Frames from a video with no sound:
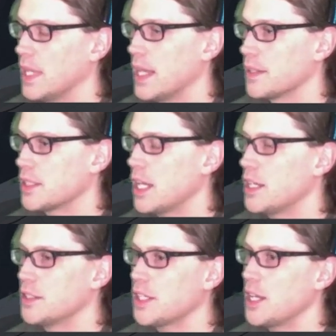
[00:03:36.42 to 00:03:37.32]
Yeah,
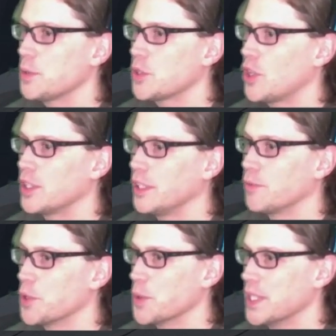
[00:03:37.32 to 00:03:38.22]
the schedule's currently
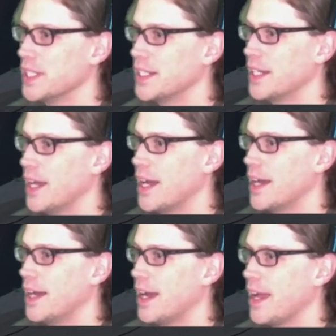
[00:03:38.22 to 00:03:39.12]
ruined.
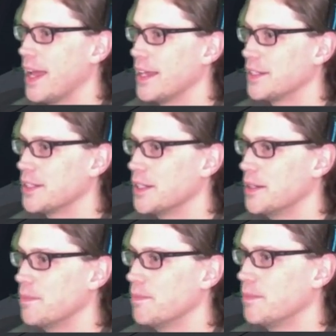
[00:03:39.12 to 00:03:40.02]
I had
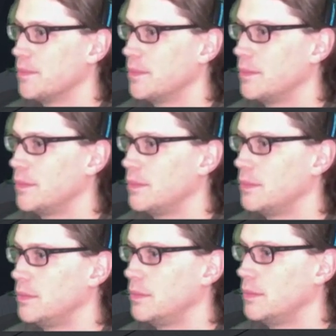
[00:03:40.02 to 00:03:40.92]
some...
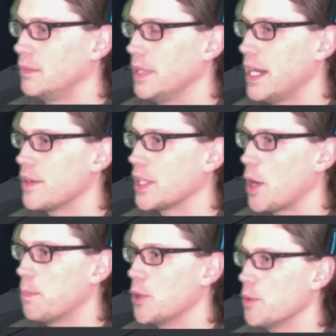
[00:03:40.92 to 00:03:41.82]
There we
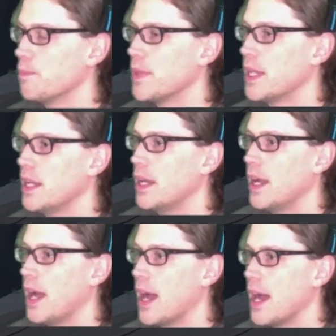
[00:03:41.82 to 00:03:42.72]
go. Boom.
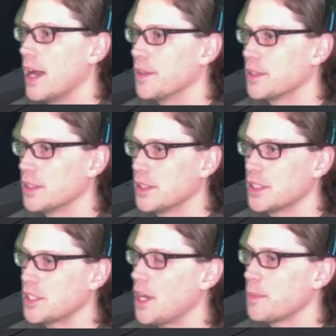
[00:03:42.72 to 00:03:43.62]
The
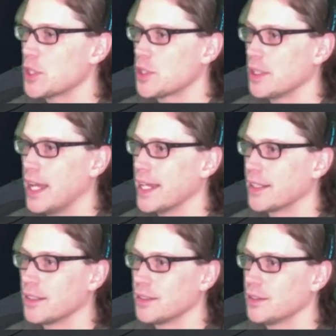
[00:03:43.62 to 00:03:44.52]
summer's
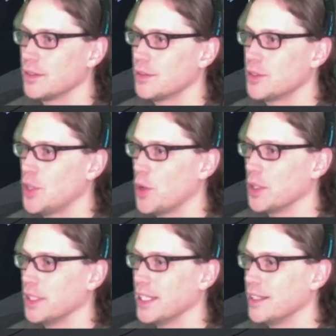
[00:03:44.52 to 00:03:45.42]
like
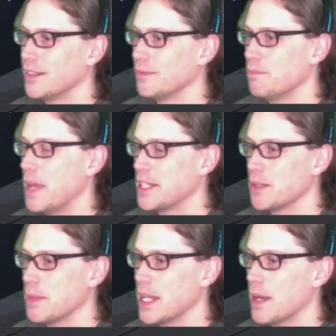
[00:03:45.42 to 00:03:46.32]
totally
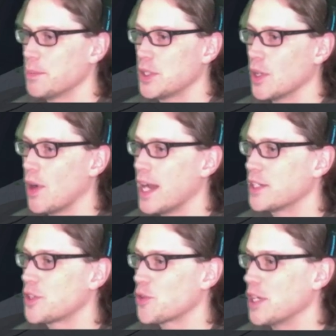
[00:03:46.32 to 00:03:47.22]
messing me up, so I
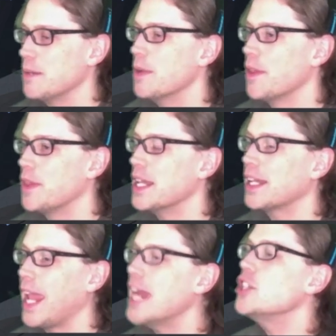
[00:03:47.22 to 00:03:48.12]
stream the
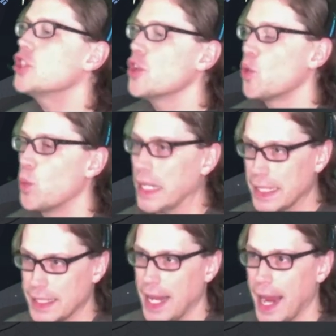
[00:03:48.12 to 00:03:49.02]
occasional
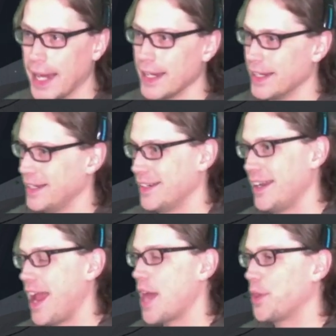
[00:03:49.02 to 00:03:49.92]
weekday
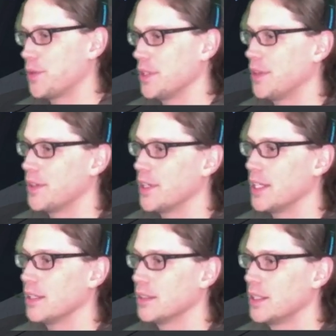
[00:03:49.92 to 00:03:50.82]
at 3:30.